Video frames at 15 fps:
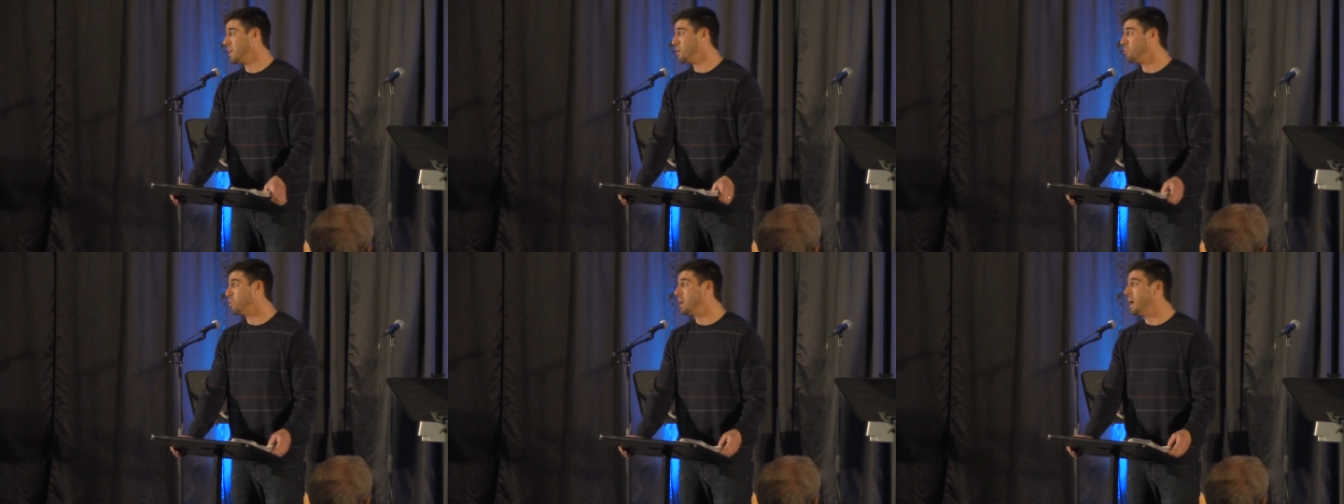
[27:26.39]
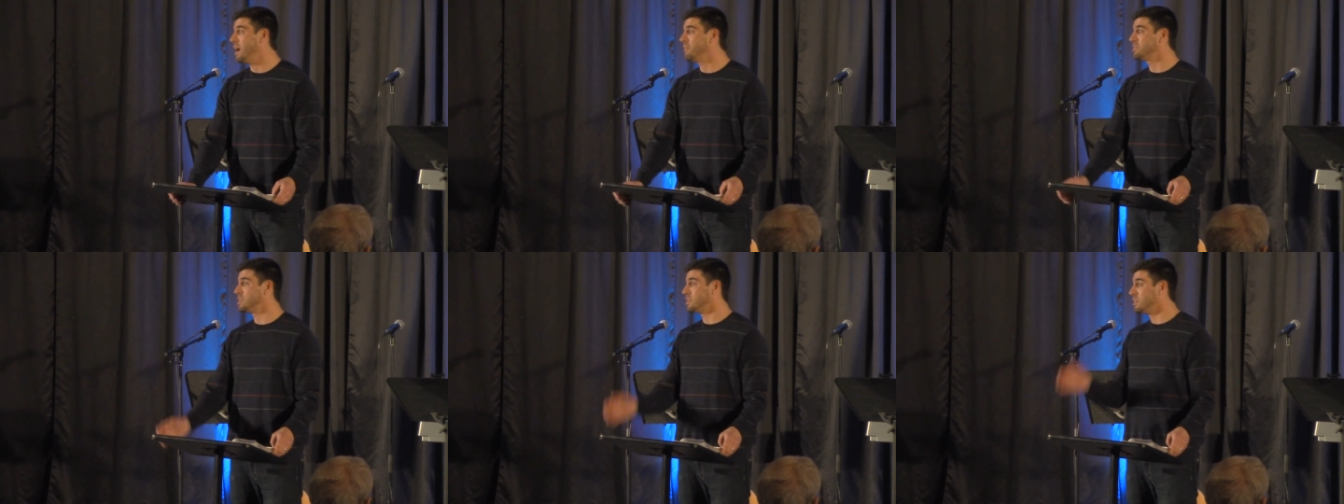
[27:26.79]
We
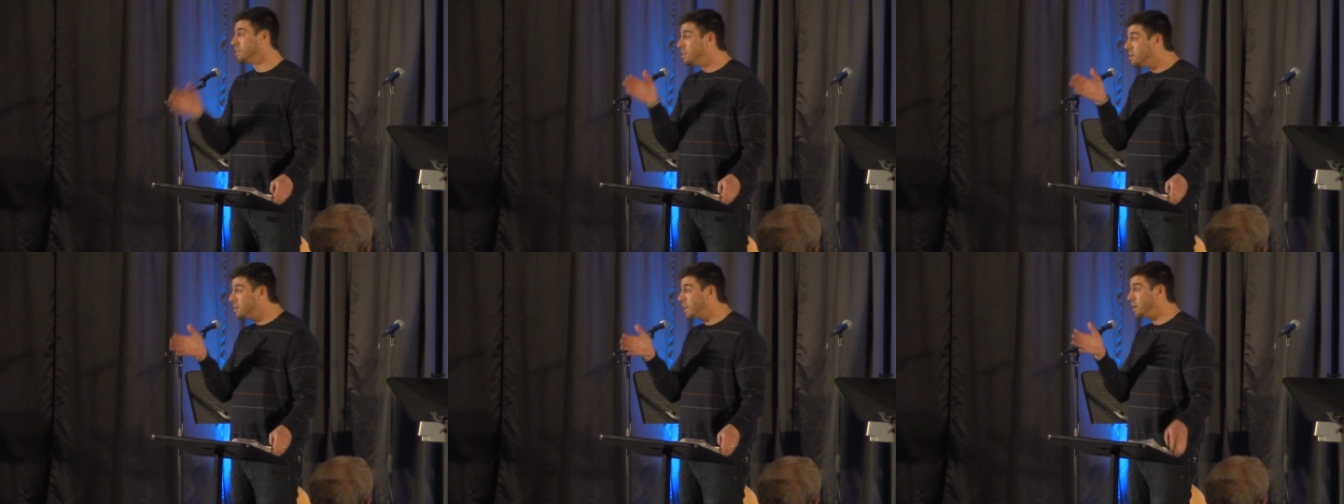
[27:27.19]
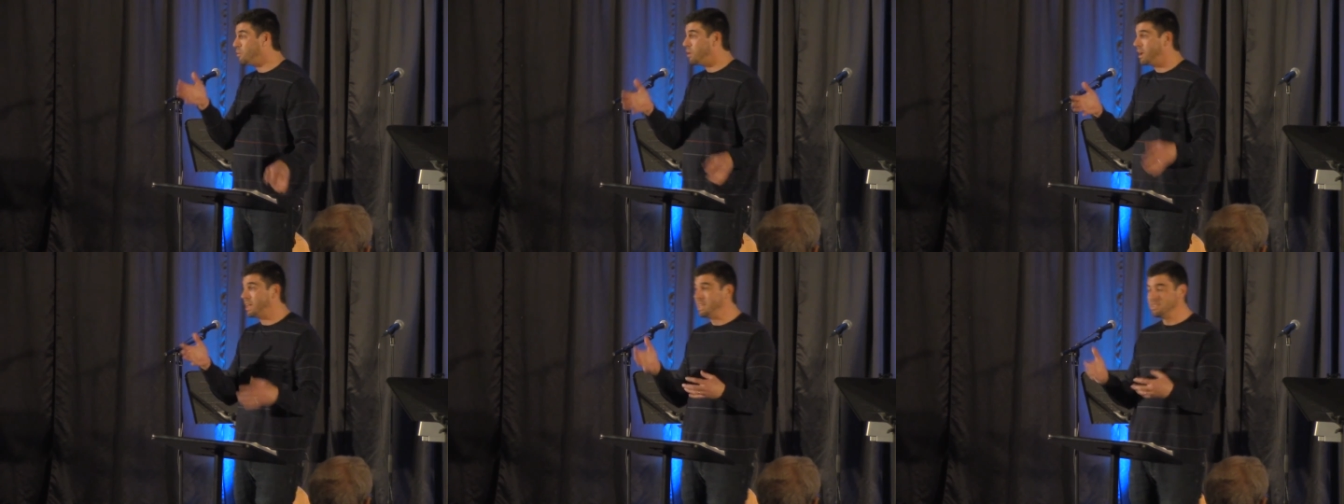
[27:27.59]
have to look at
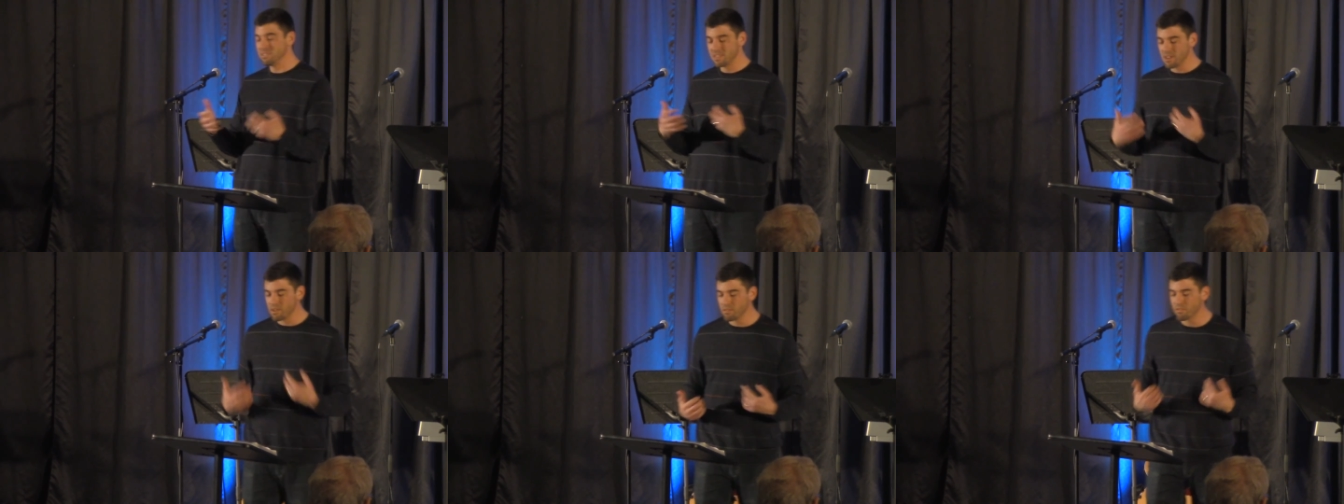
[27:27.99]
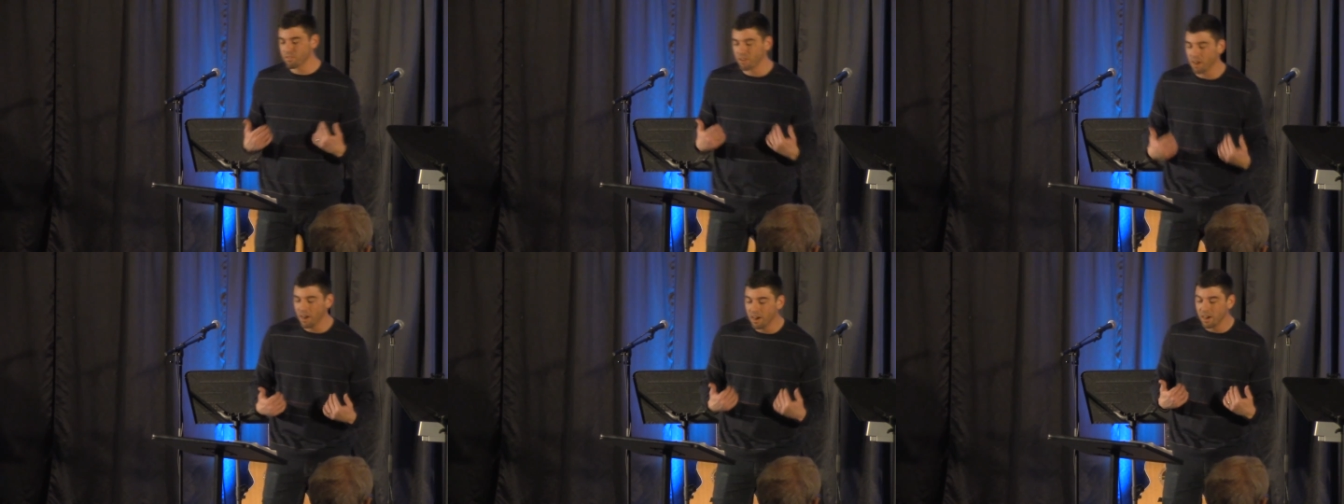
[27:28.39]
what he's done
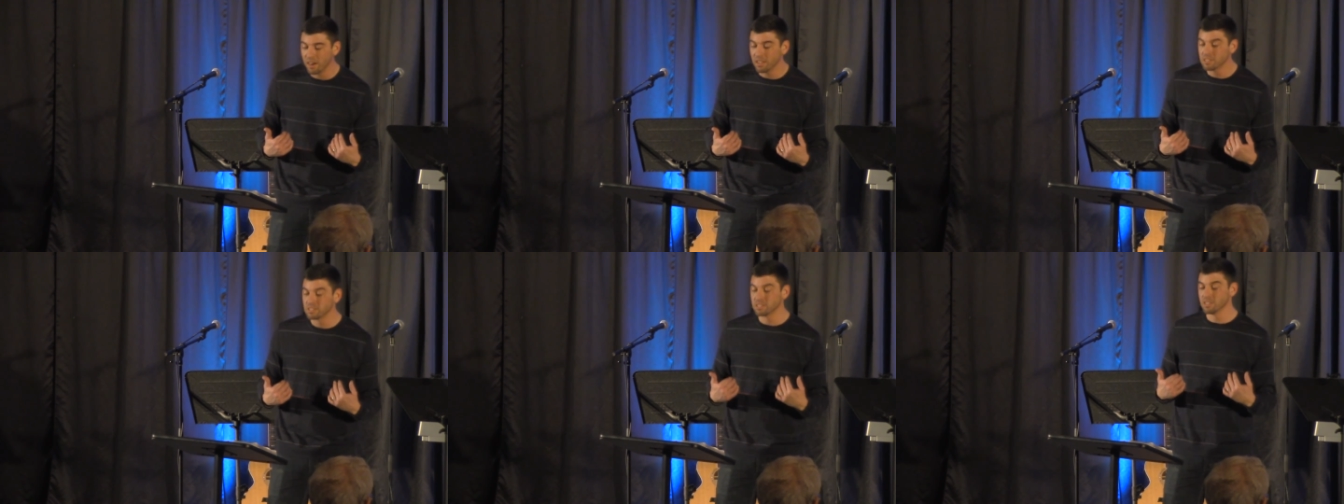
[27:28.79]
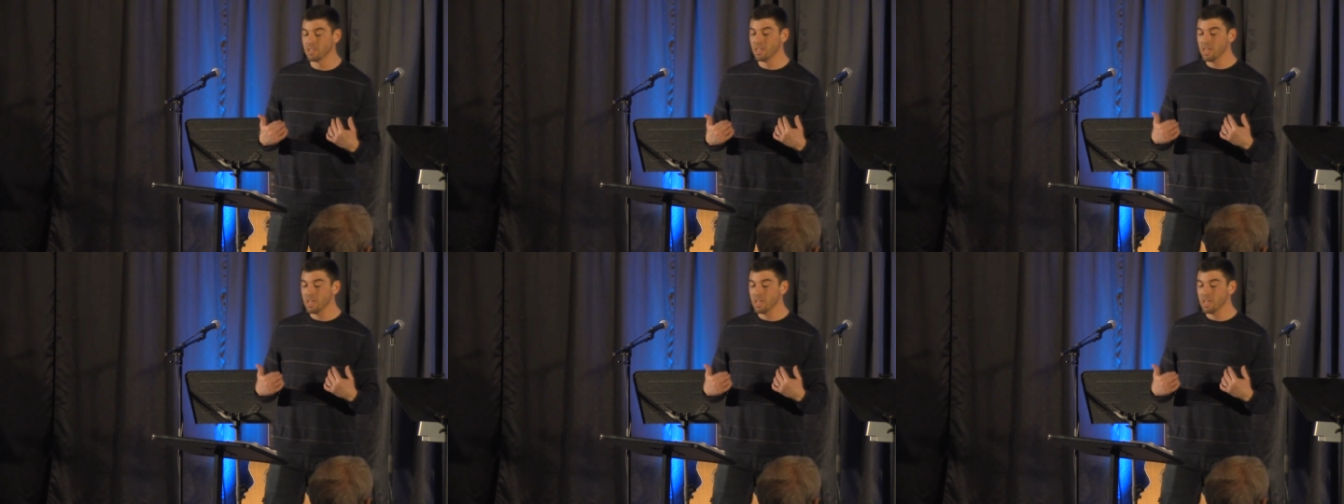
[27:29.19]
for us